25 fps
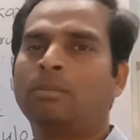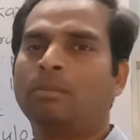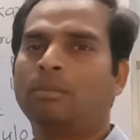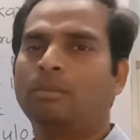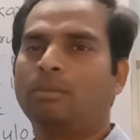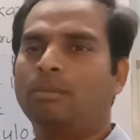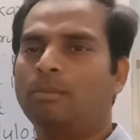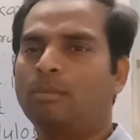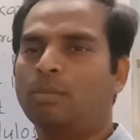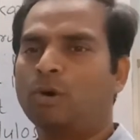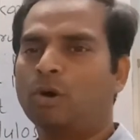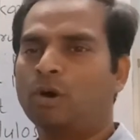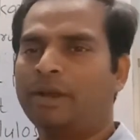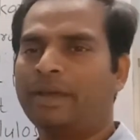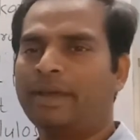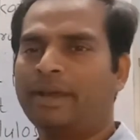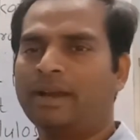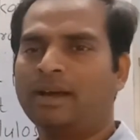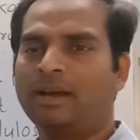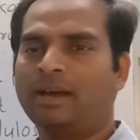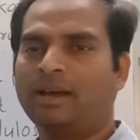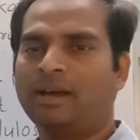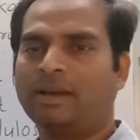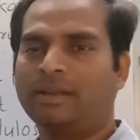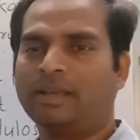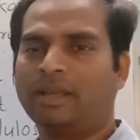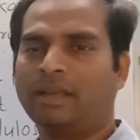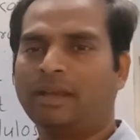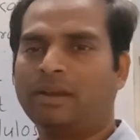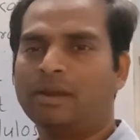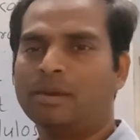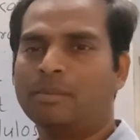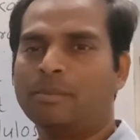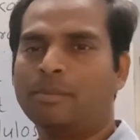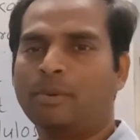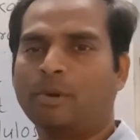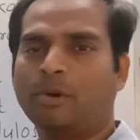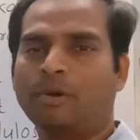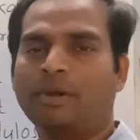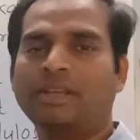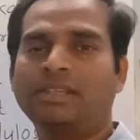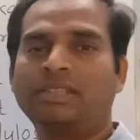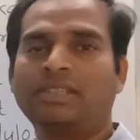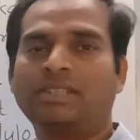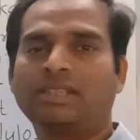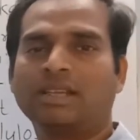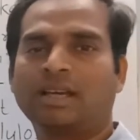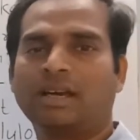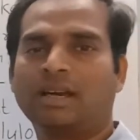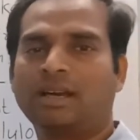Monera, kingdom
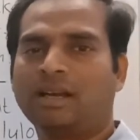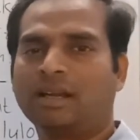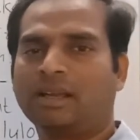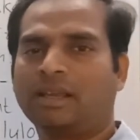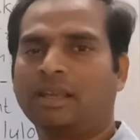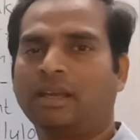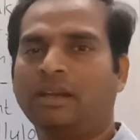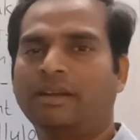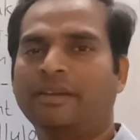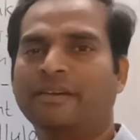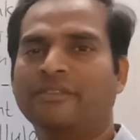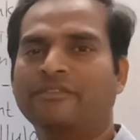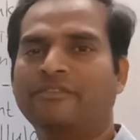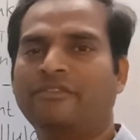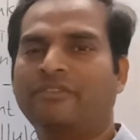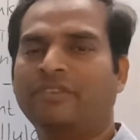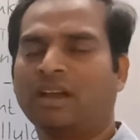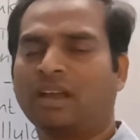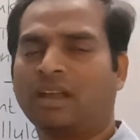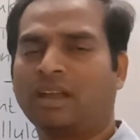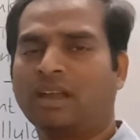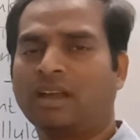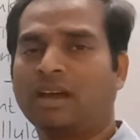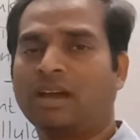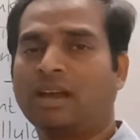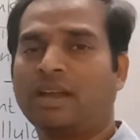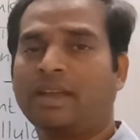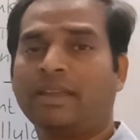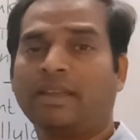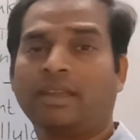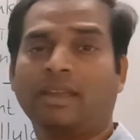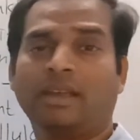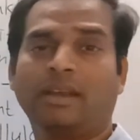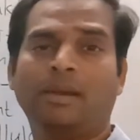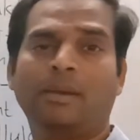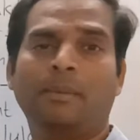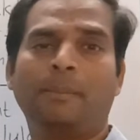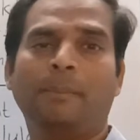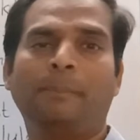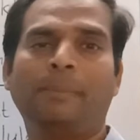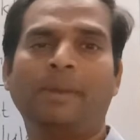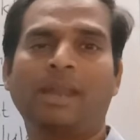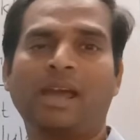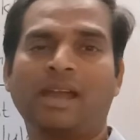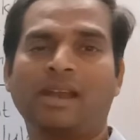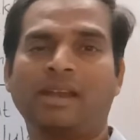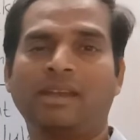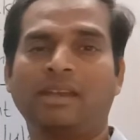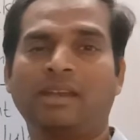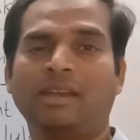Protista, kingdom Fungi, kingdom
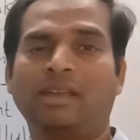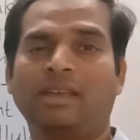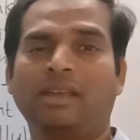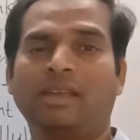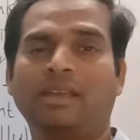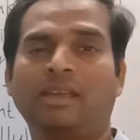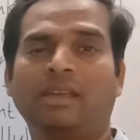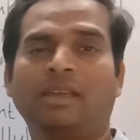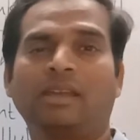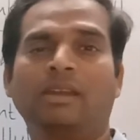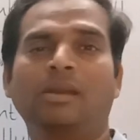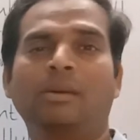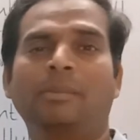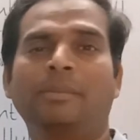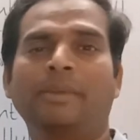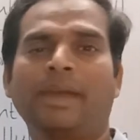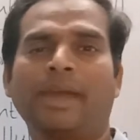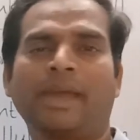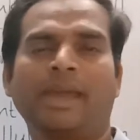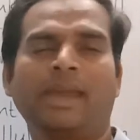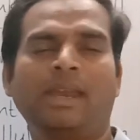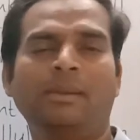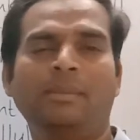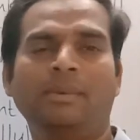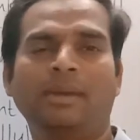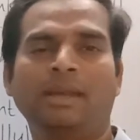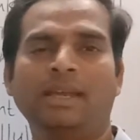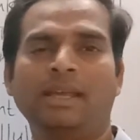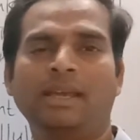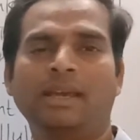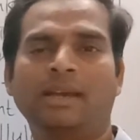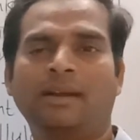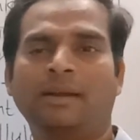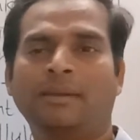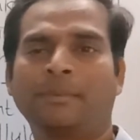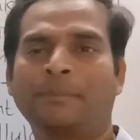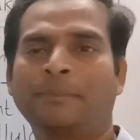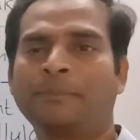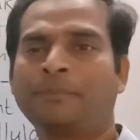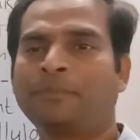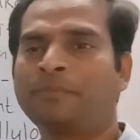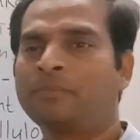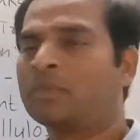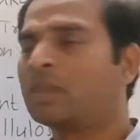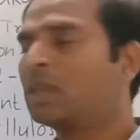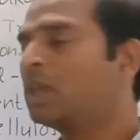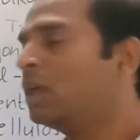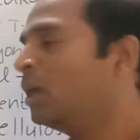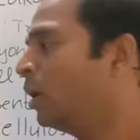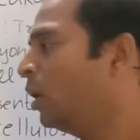Plantae, kingdom Animalia,
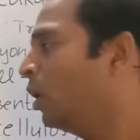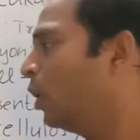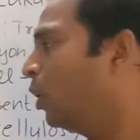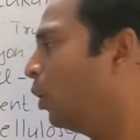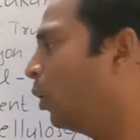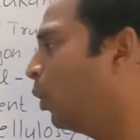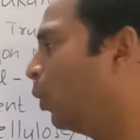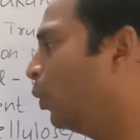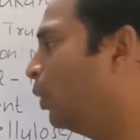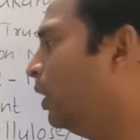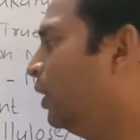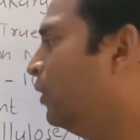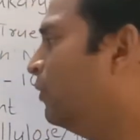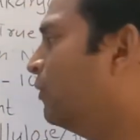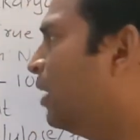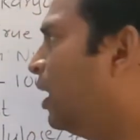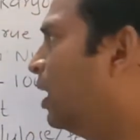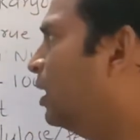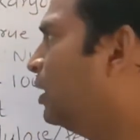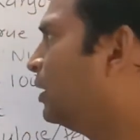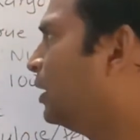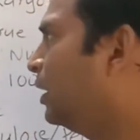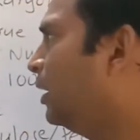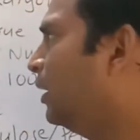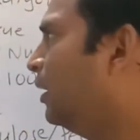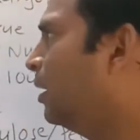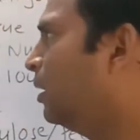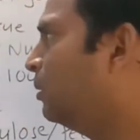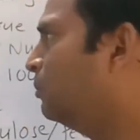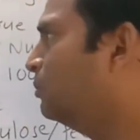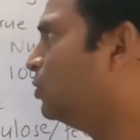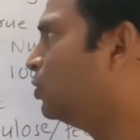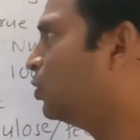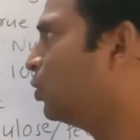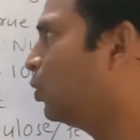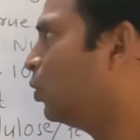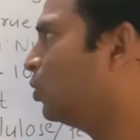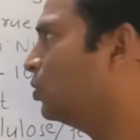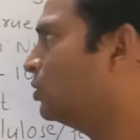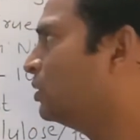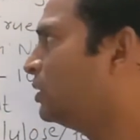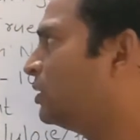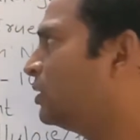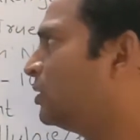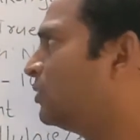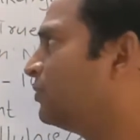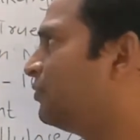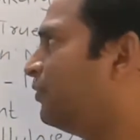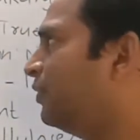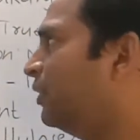only one kingdom
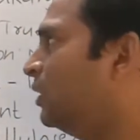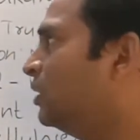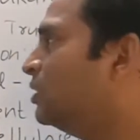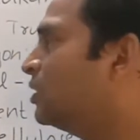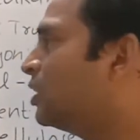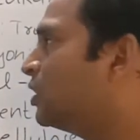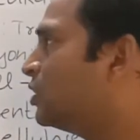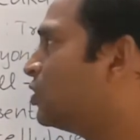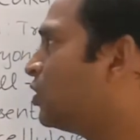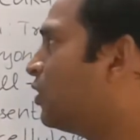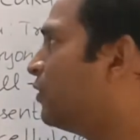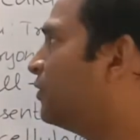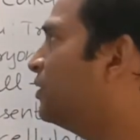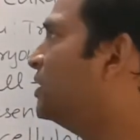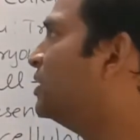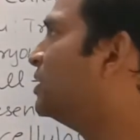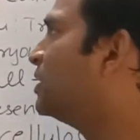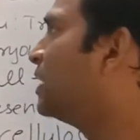shows features of this